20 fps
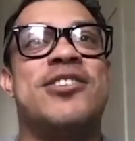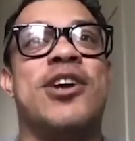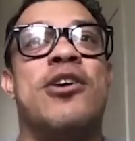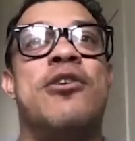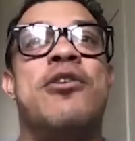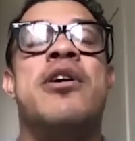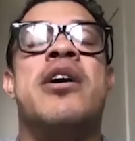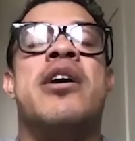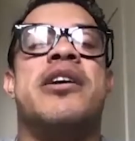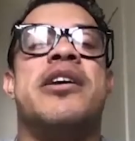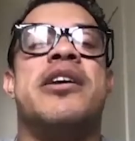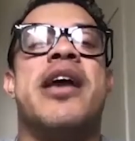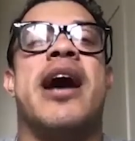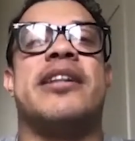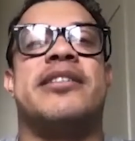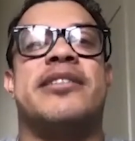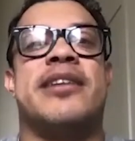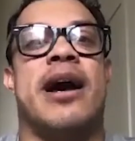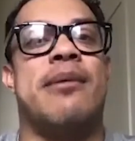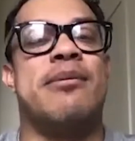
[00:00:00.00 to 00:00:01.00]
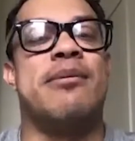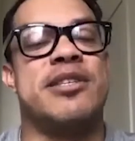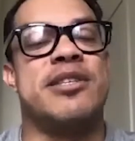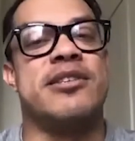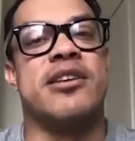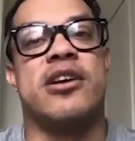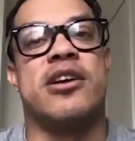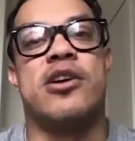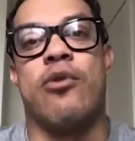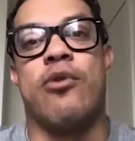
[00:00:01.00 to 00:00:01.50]
So yeah,
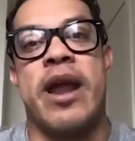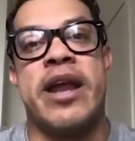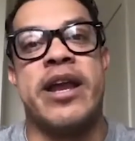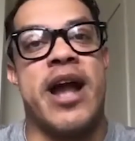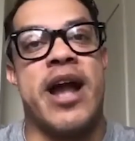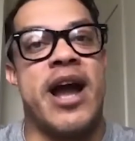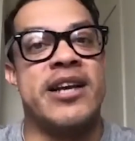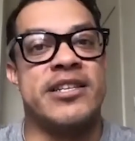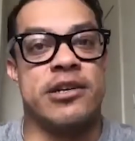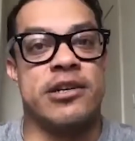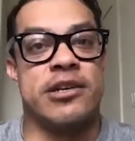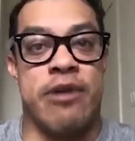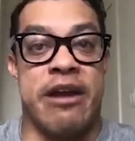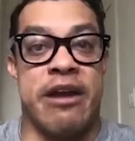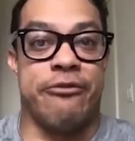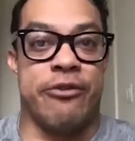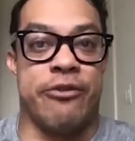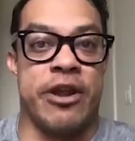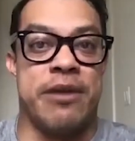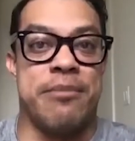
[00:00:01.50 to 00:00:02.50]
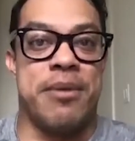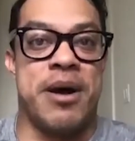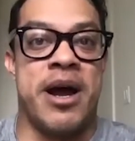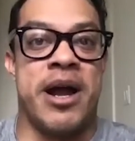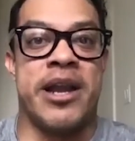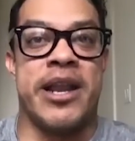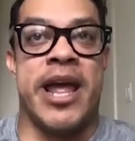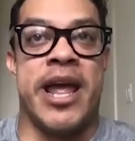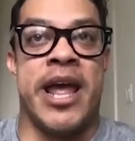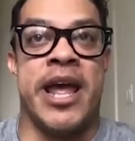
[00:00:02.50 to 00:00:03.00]
Thomas is a great guy. He's a great friend of
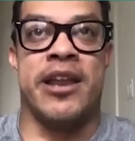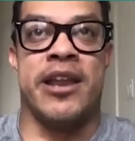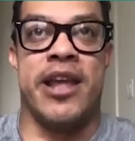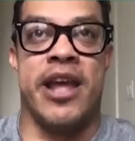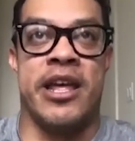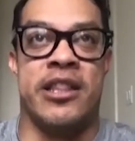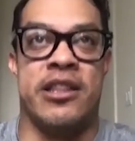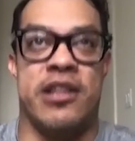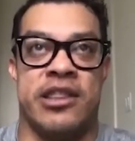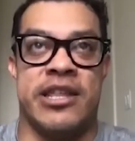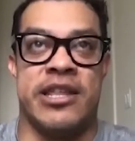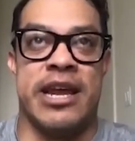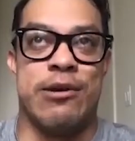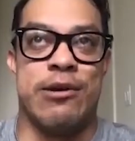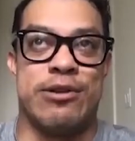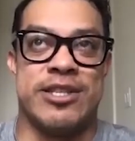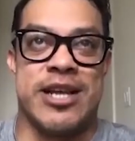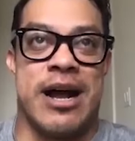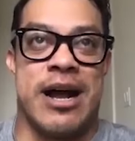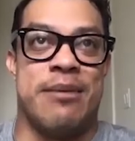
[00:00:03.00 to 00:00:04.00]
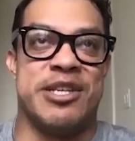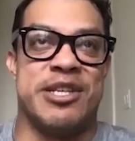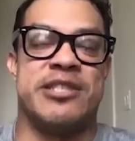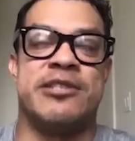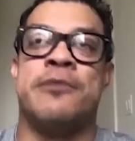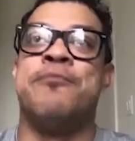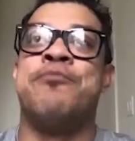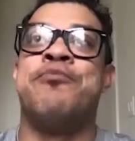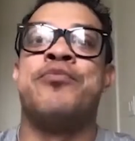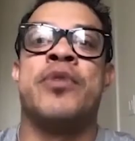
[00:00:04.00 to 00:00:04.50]
mine. And and the thing with
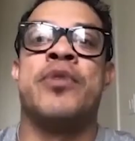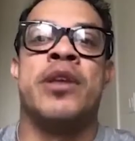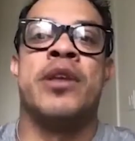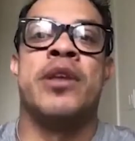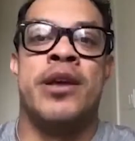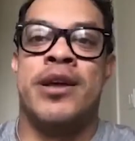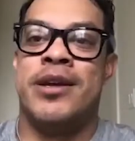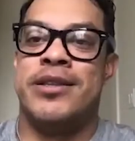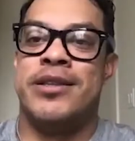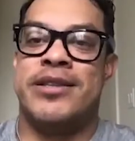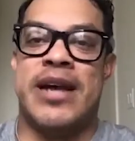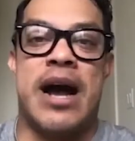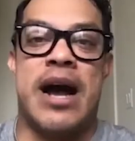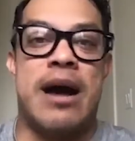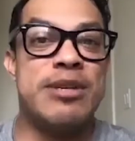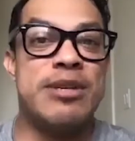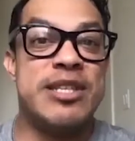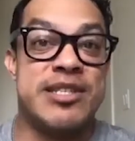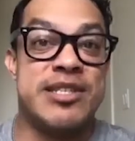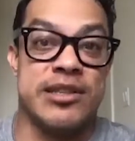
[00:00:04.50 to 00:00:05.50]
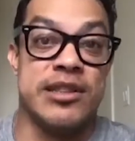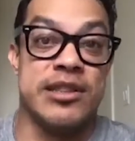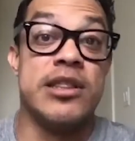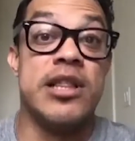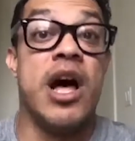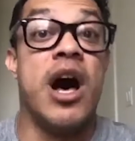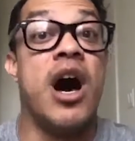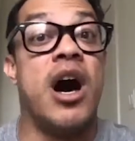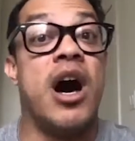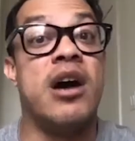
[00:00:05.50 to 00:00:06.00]
Thomas, Thomas
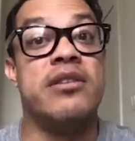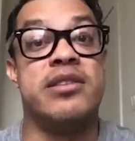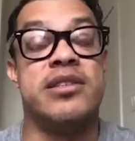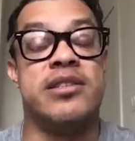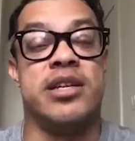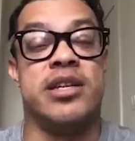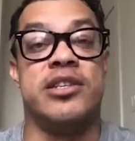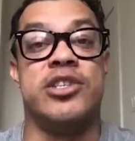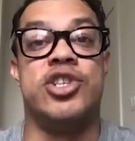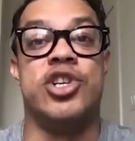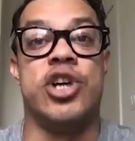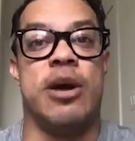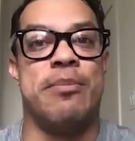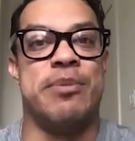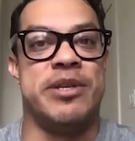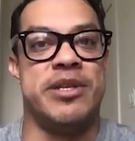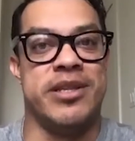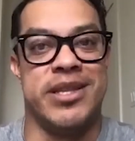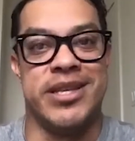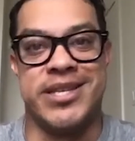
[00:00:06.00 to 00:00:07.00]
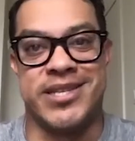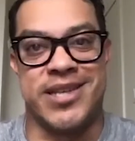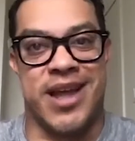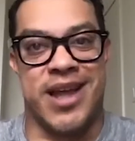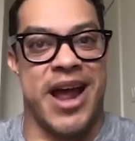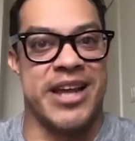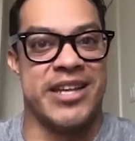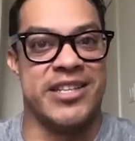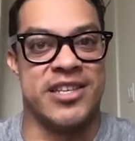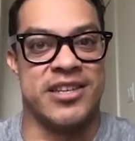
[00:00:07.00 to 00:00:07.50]
loves to jump into the
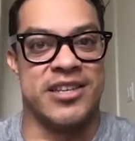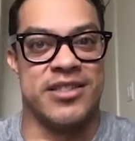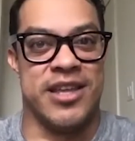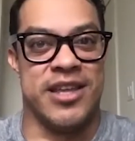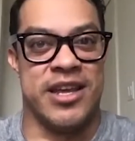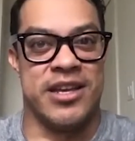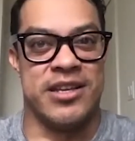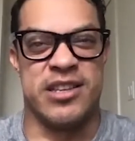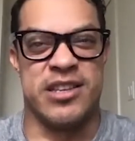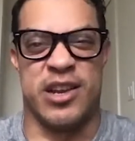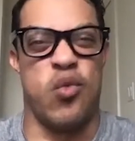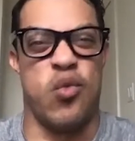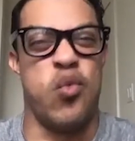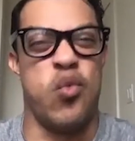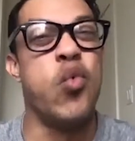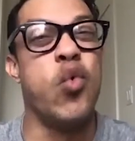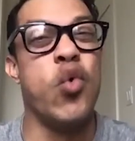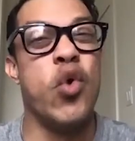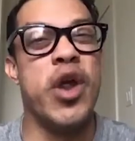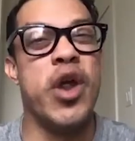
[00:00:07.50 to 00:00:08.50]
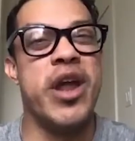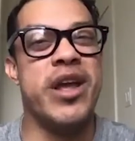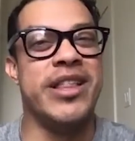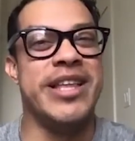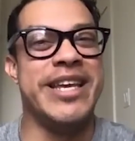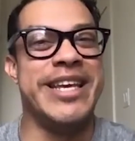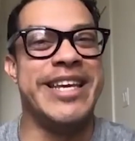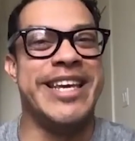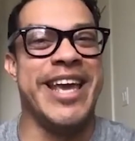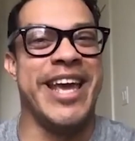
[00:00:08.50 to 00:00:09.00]
science of things, like
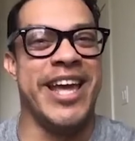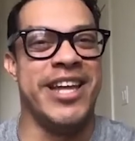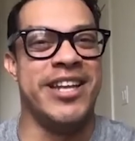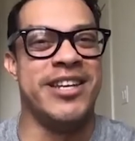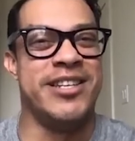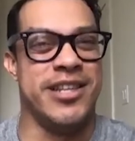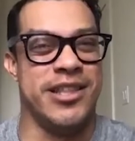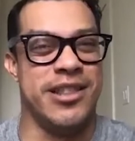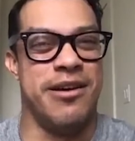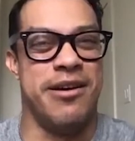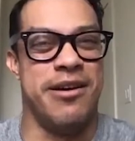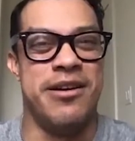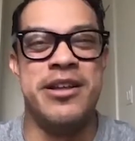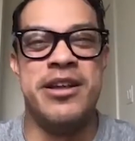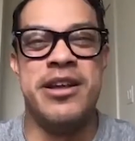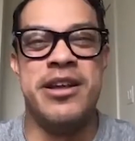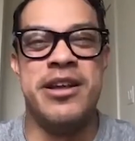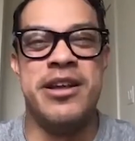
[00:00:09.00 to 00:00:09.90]
really get into the